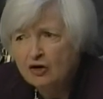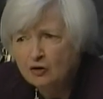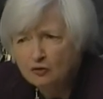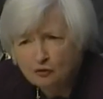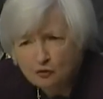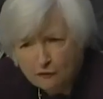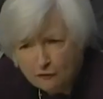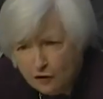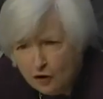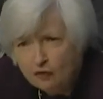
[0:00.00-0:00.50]

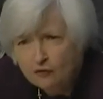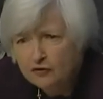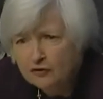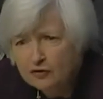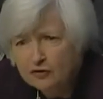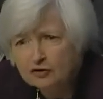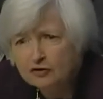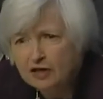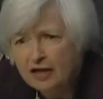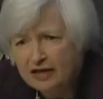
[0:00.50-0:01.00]
Or over
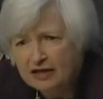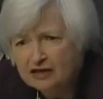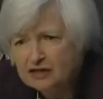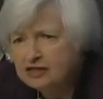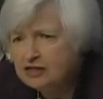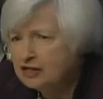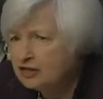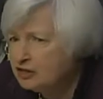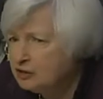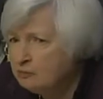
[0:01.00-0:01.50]
the last
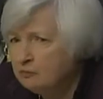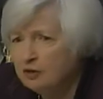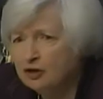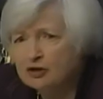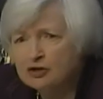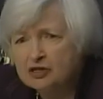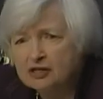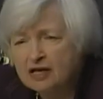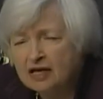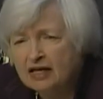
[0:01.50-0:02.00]
six
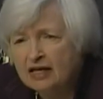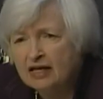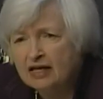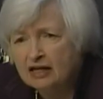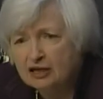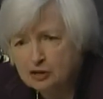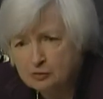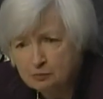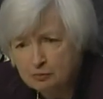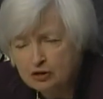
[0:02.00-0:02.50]
months,
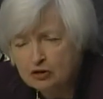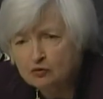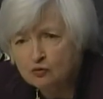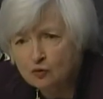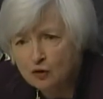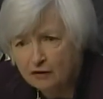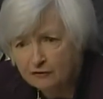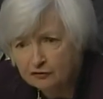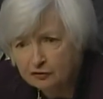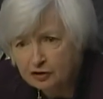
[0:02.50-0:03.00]
it's
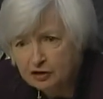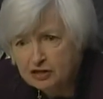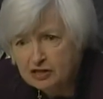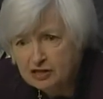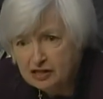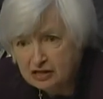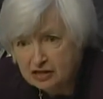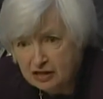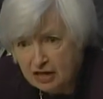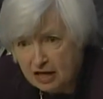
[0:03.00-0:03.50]
been roughly
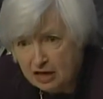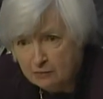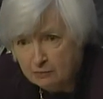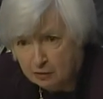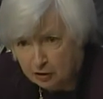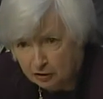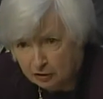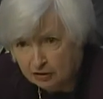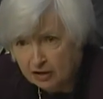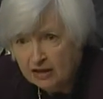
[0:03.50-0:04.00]

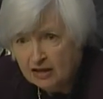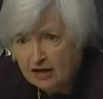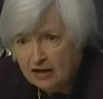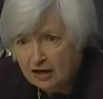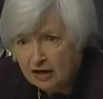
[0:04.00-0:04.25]
stable,